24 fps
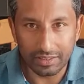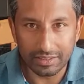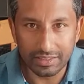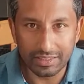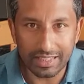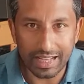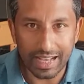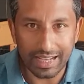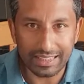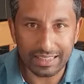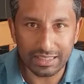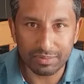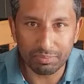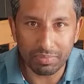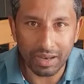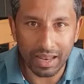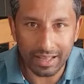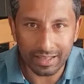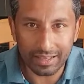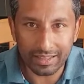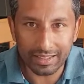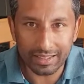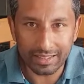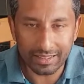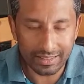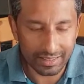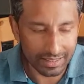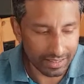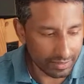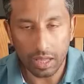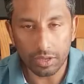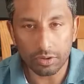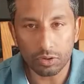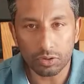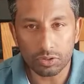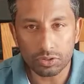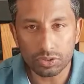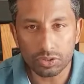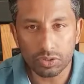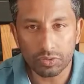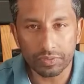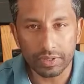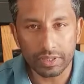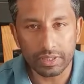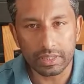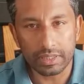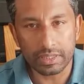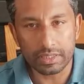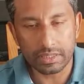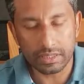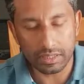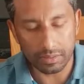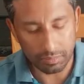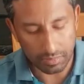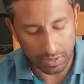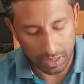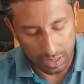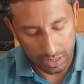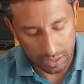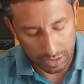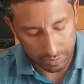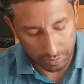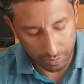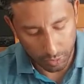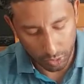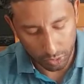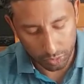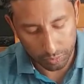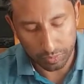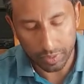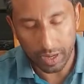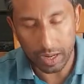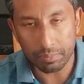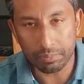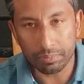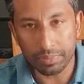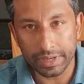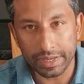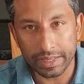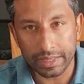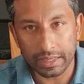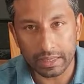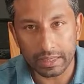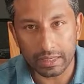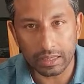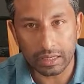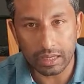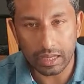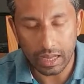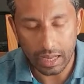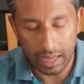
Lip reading: Jack's blanket. And also we need some smoked paprika